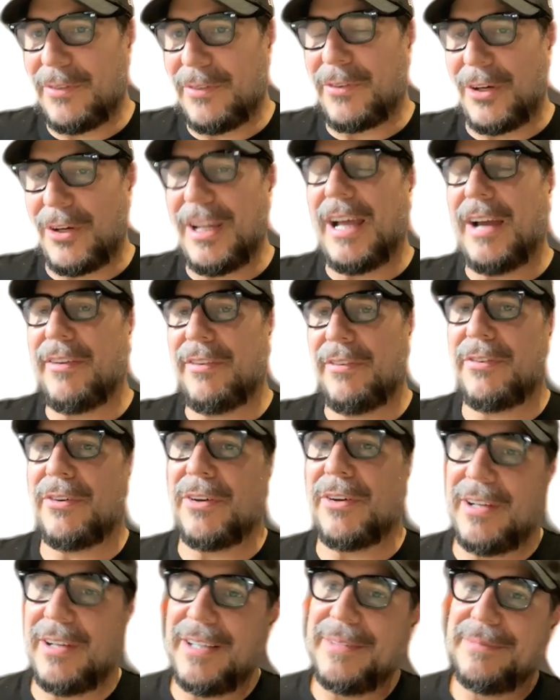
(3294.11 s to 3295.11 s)
our lives
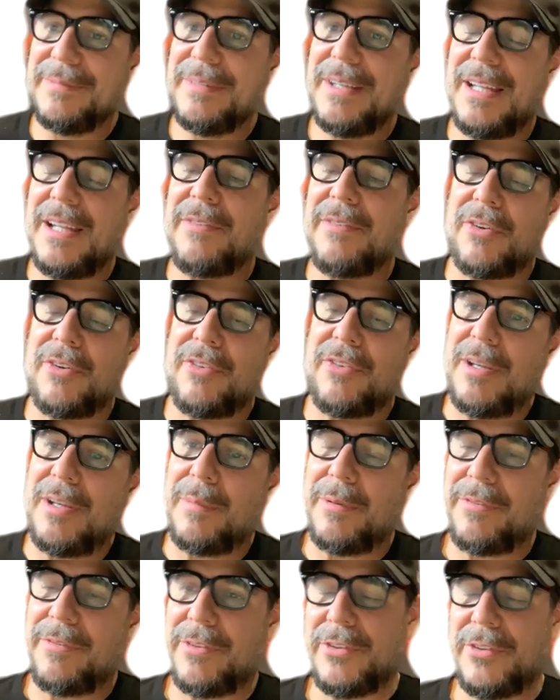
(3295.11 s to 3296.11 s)
in the
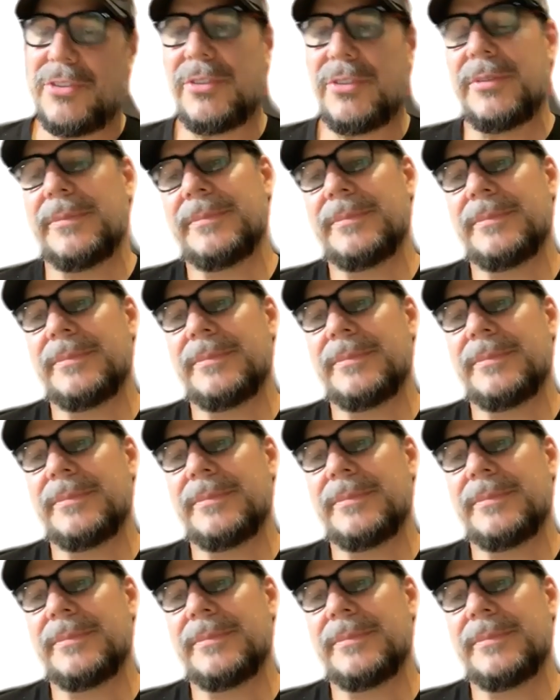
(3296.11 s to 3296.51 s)
foreseeable future.